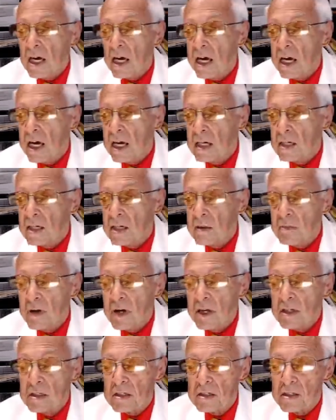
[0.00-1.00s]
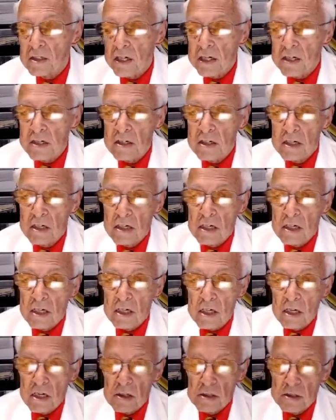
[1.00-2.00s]
and you might check
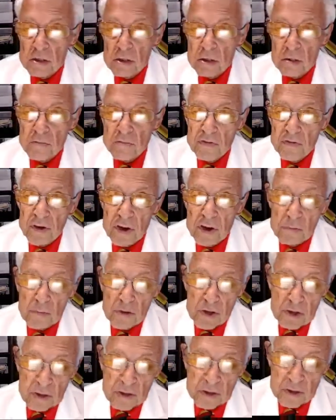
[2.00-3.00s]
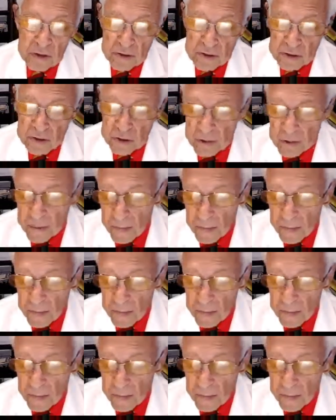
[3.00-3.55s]
serum fibrinogen.